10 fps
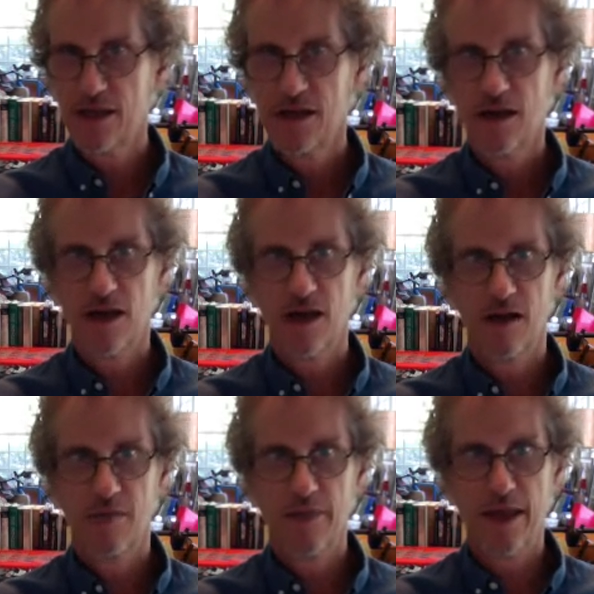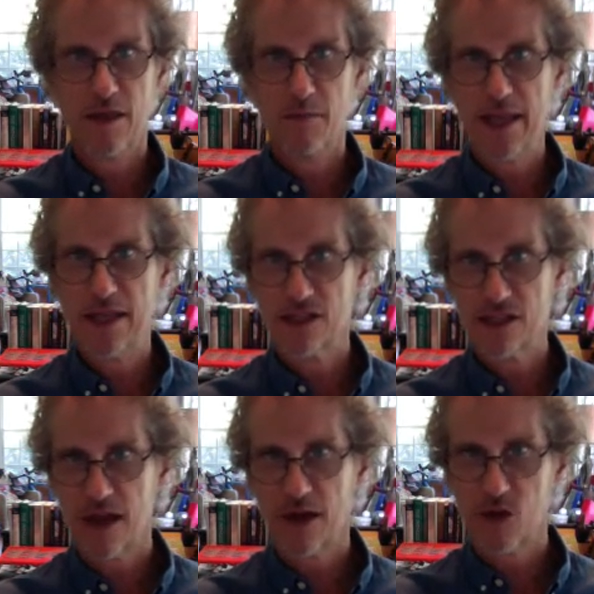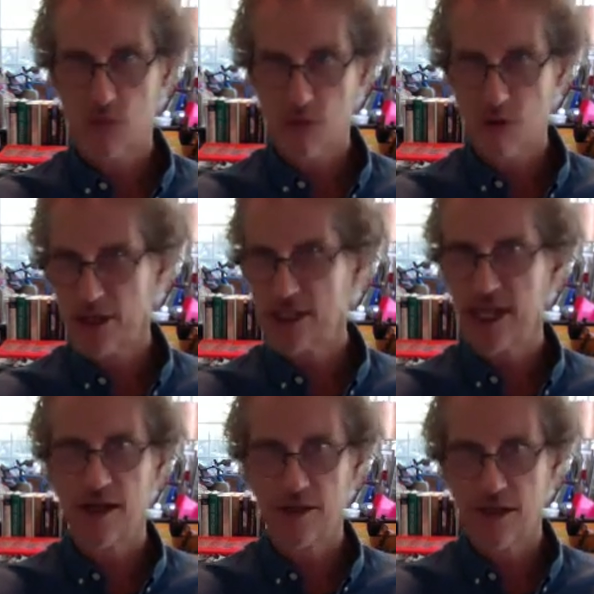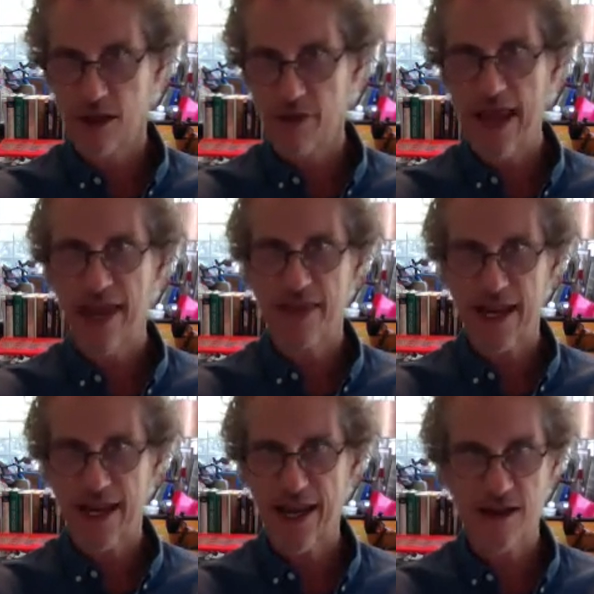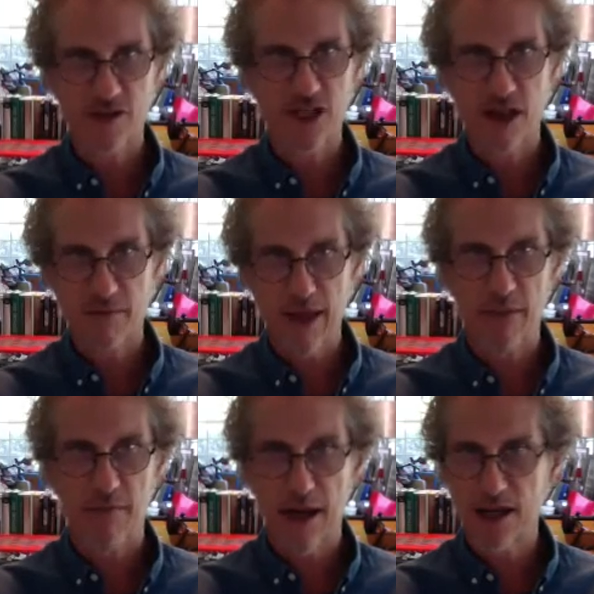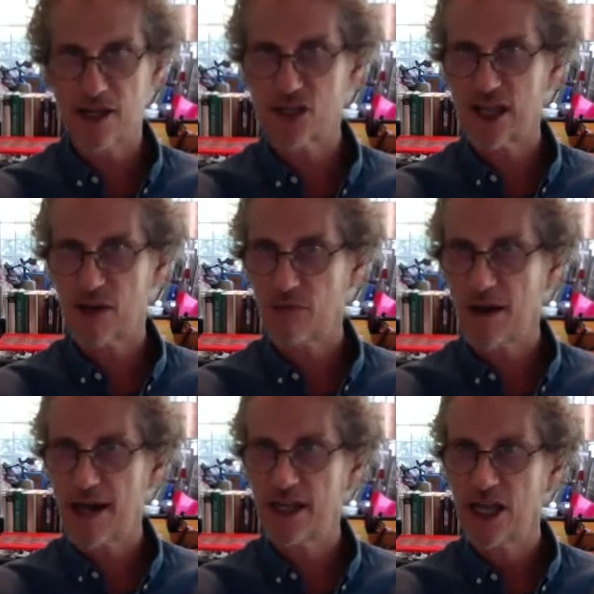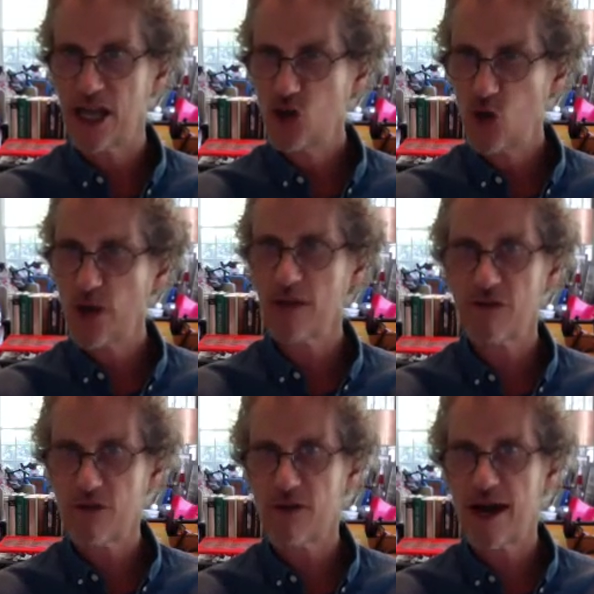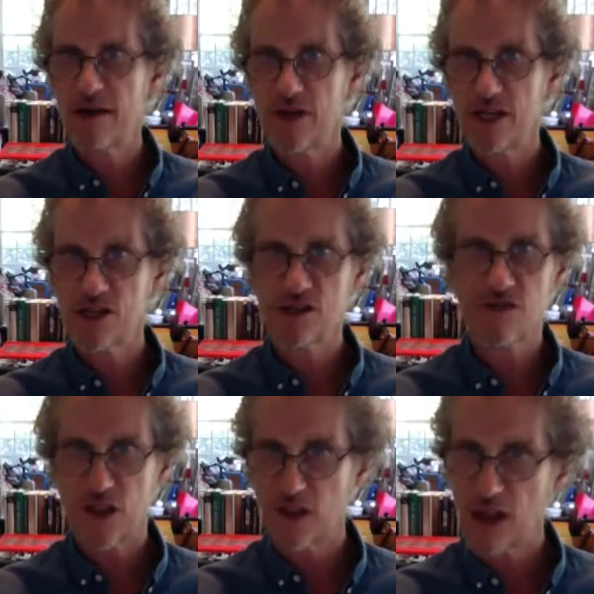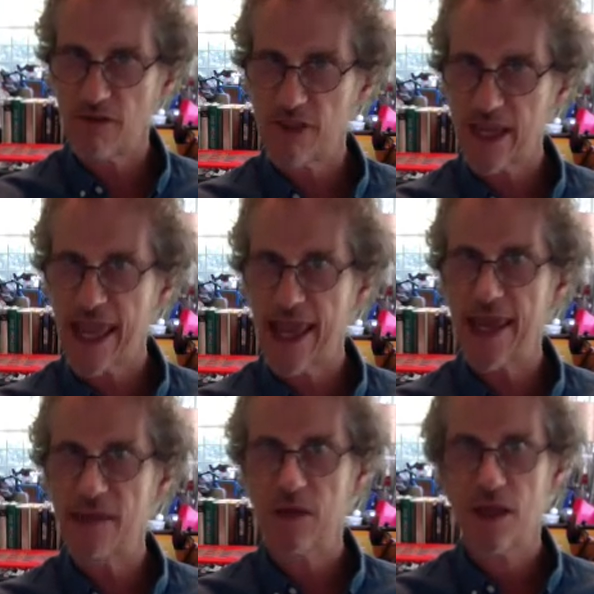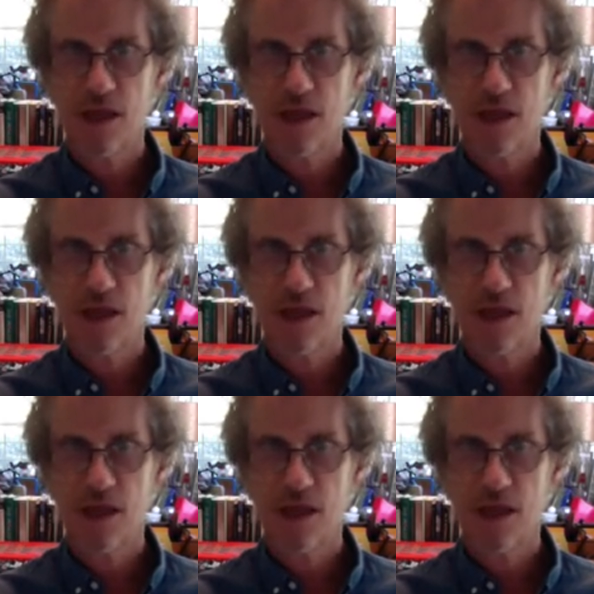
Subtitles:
The mens sana and corpore sana, that kind of sound mind and a sound body, doing it for the right reasons, for the love of the game,